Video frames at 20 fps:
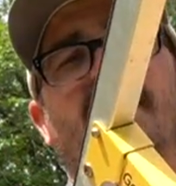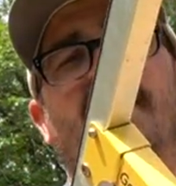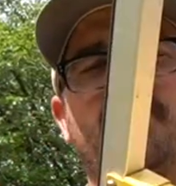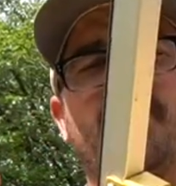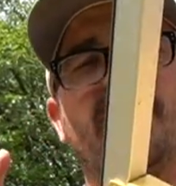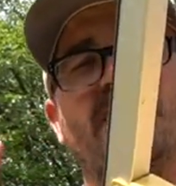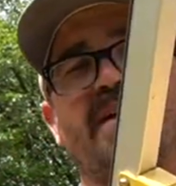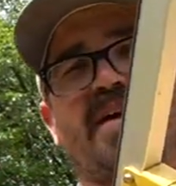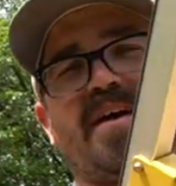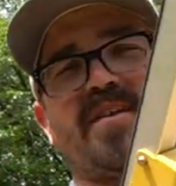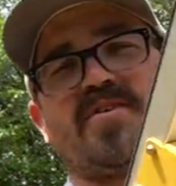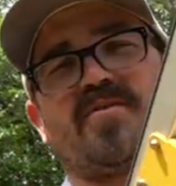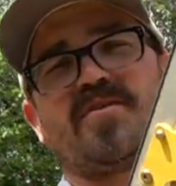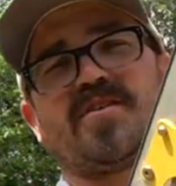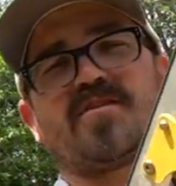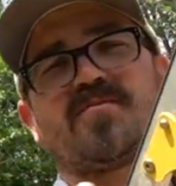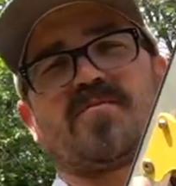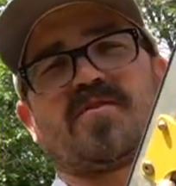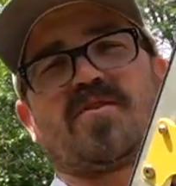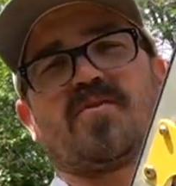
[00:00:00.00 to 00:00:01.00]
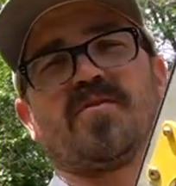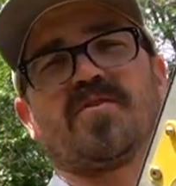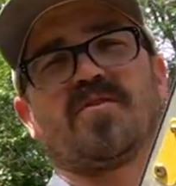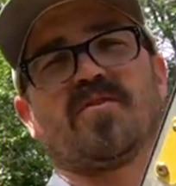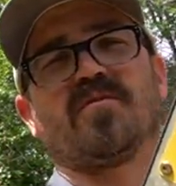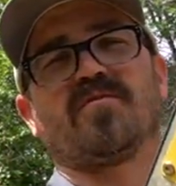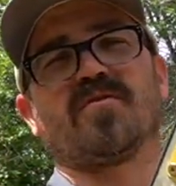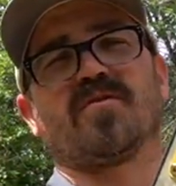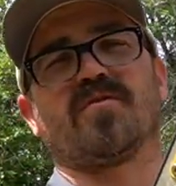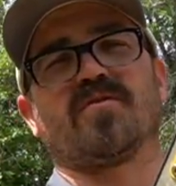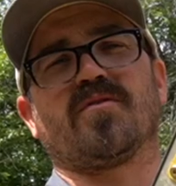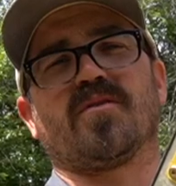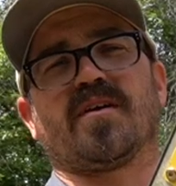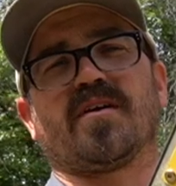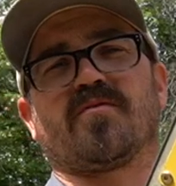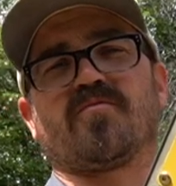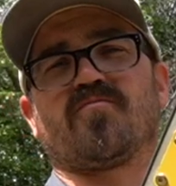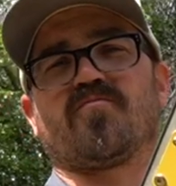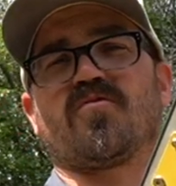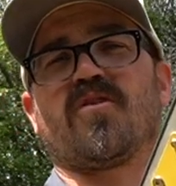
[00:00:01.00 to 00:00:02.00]
But I noticed when going over
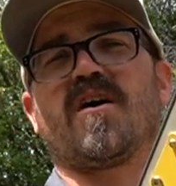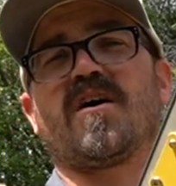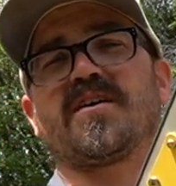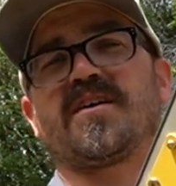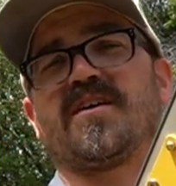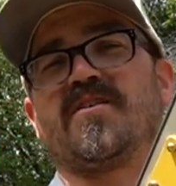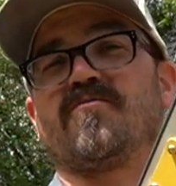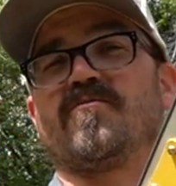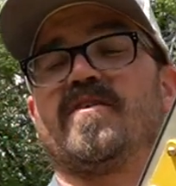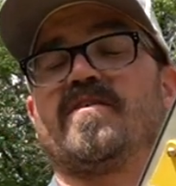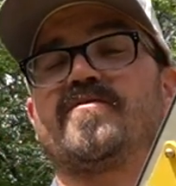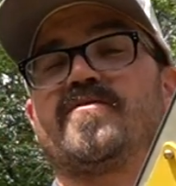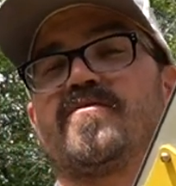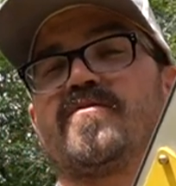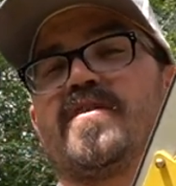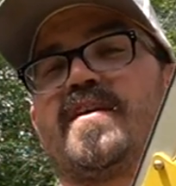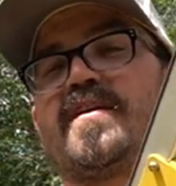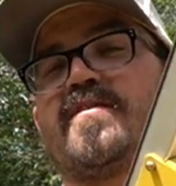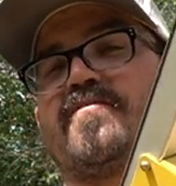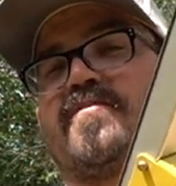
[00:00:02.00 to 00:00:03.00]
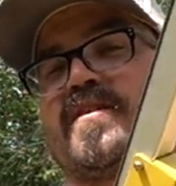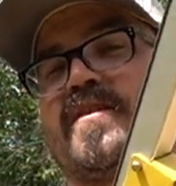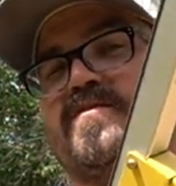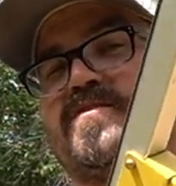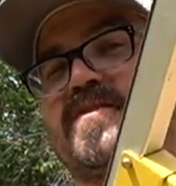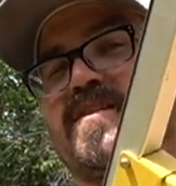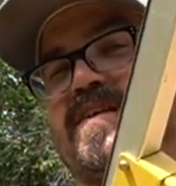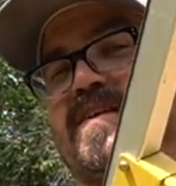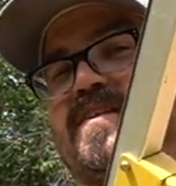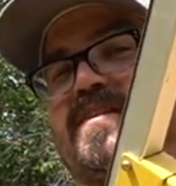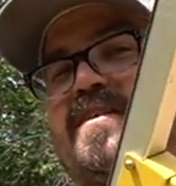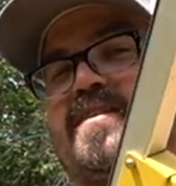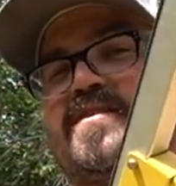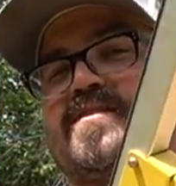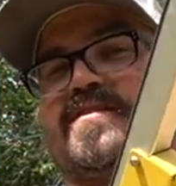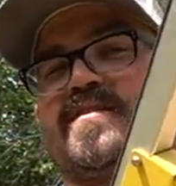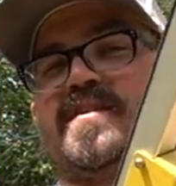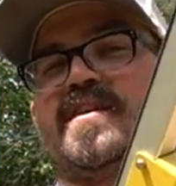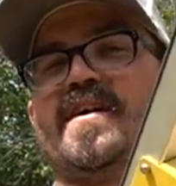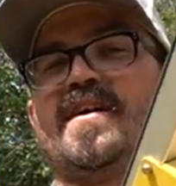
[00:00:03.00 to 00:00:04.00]
like rocky, rough terrain, when I was taking
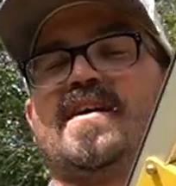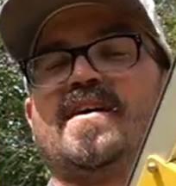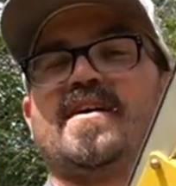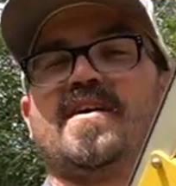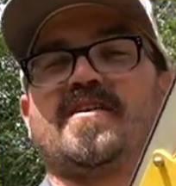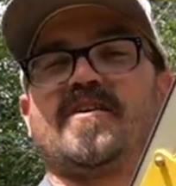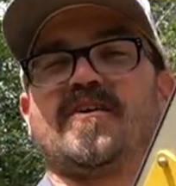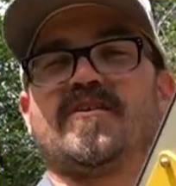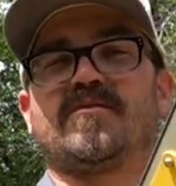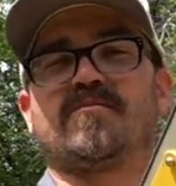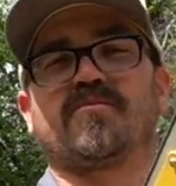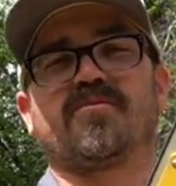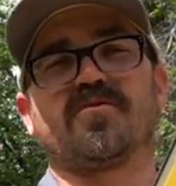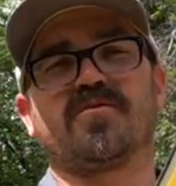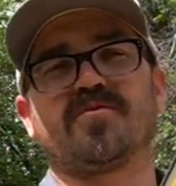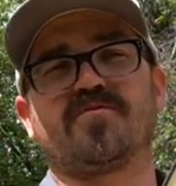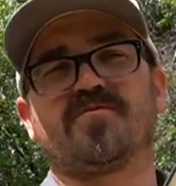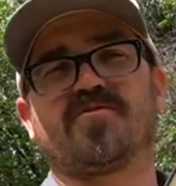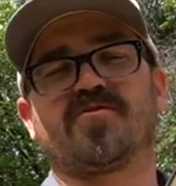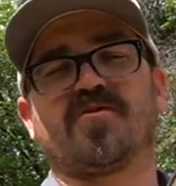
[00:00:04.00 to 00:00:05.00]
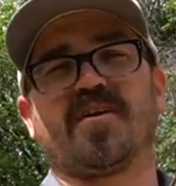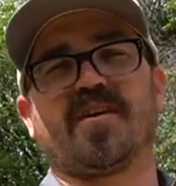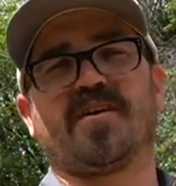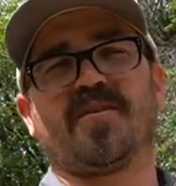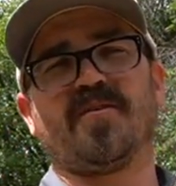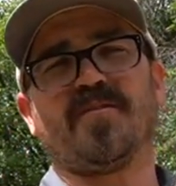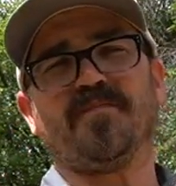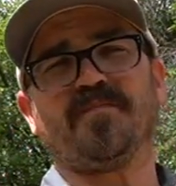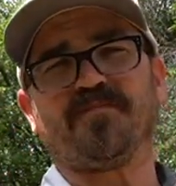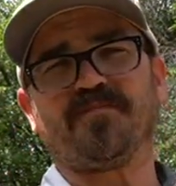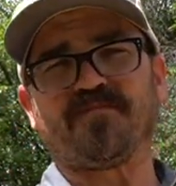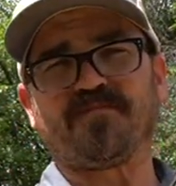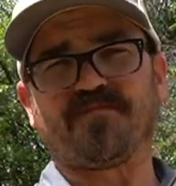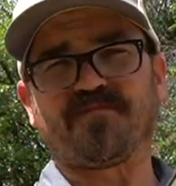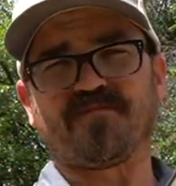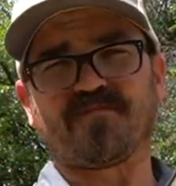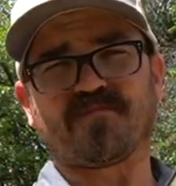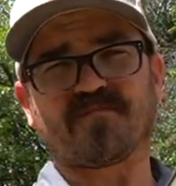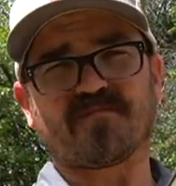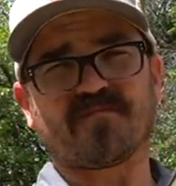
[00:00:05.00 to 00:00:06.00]
down an unimproved trail,
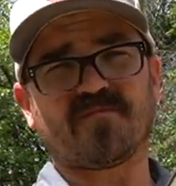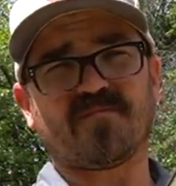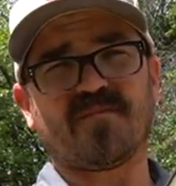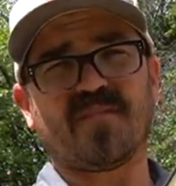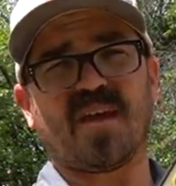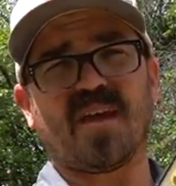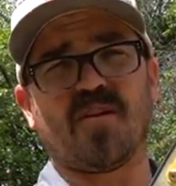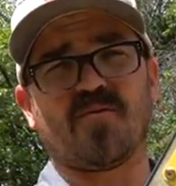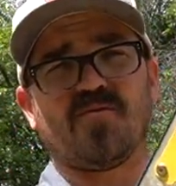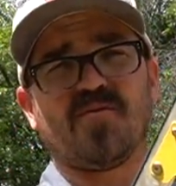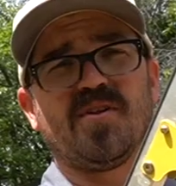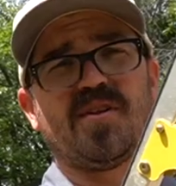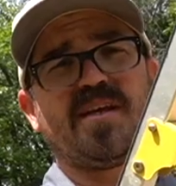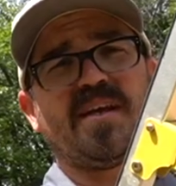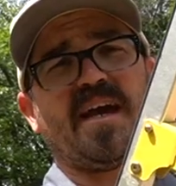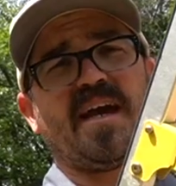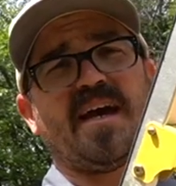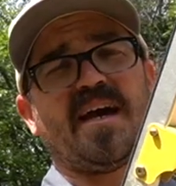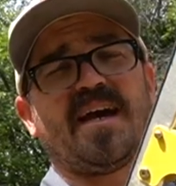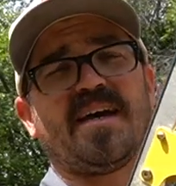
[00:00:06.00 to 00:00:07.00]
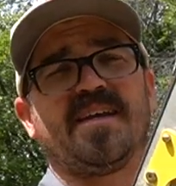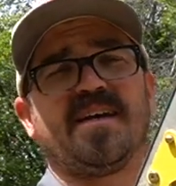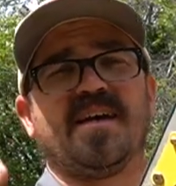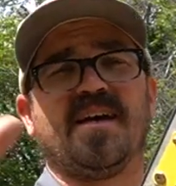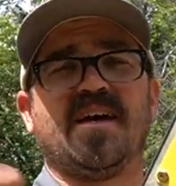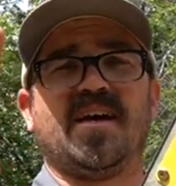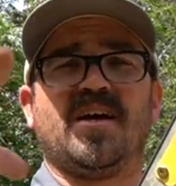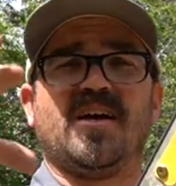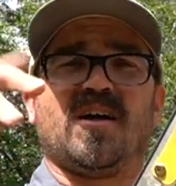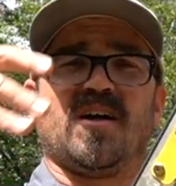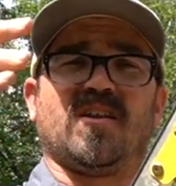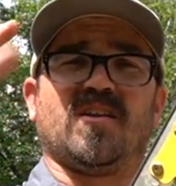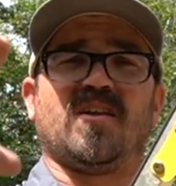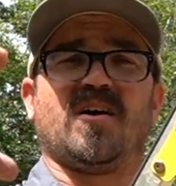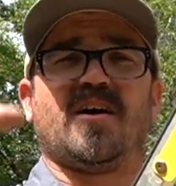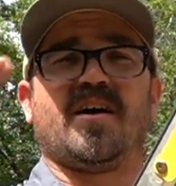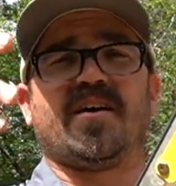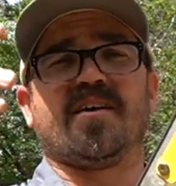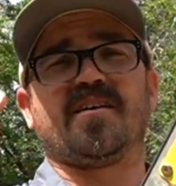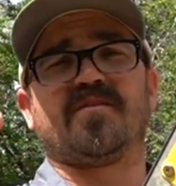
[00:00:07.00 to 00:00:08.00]
I really had a
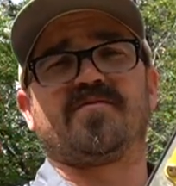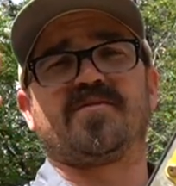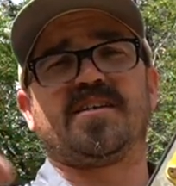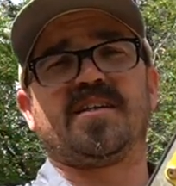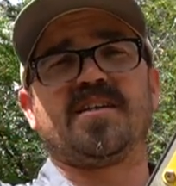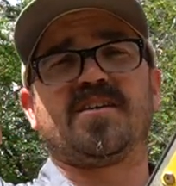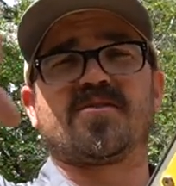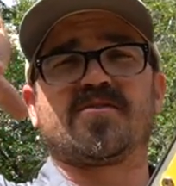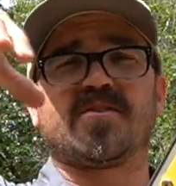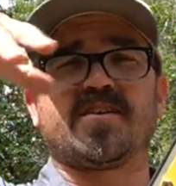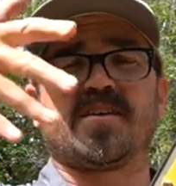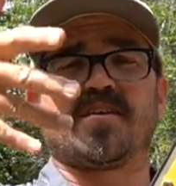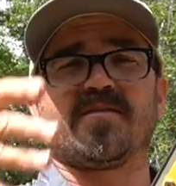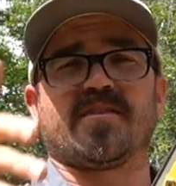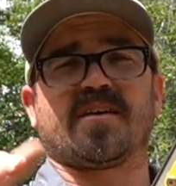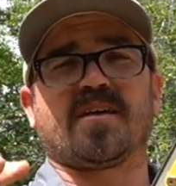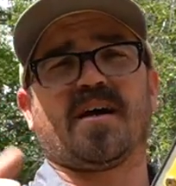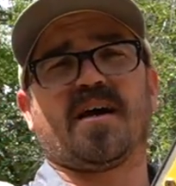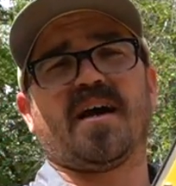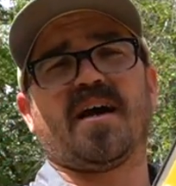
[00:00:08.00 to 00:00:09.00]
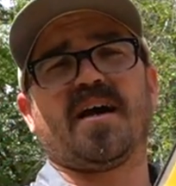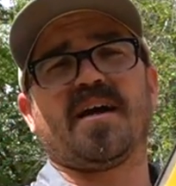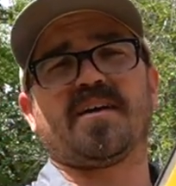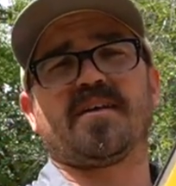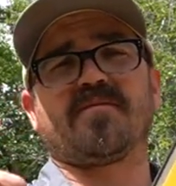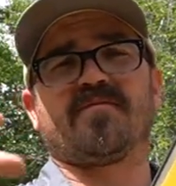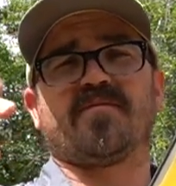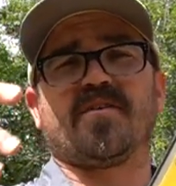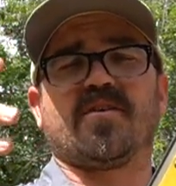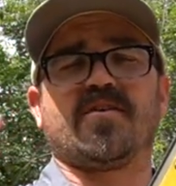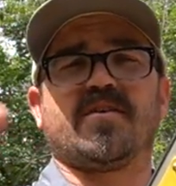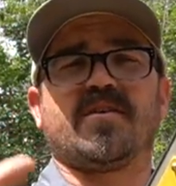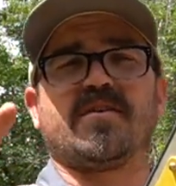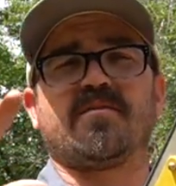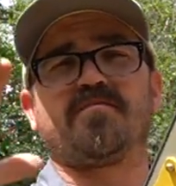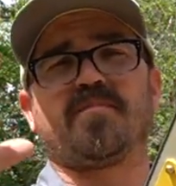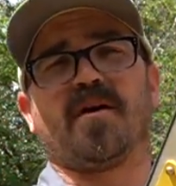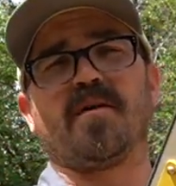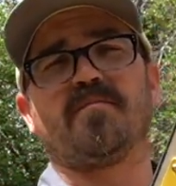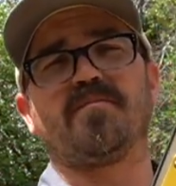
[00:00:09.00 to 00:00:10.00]
lot of teetering of the kayak and very
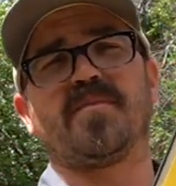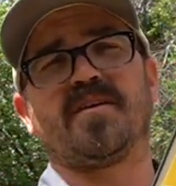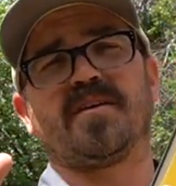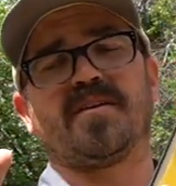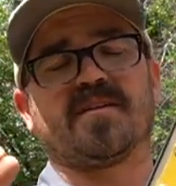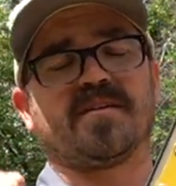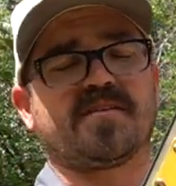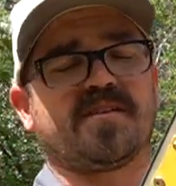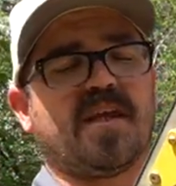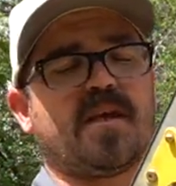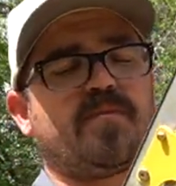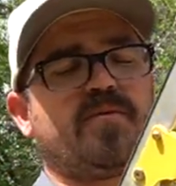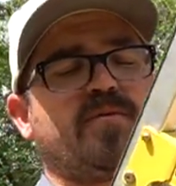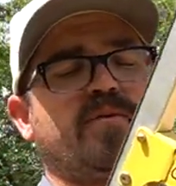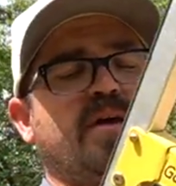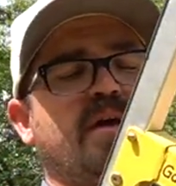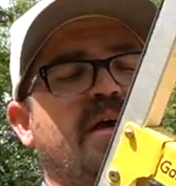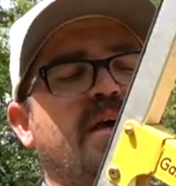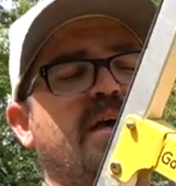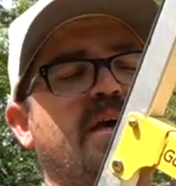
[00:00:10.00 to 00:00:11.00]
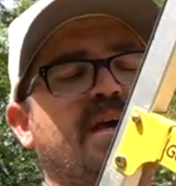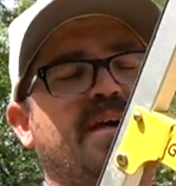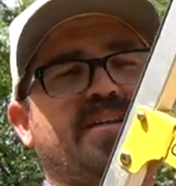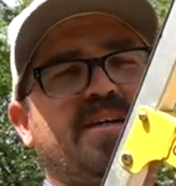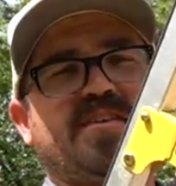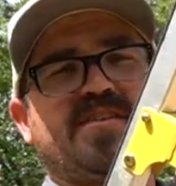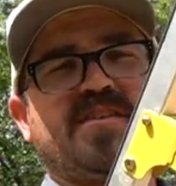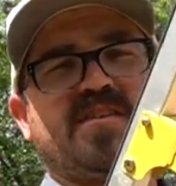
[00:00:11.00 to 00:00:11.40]
bumpy and unstable. And that's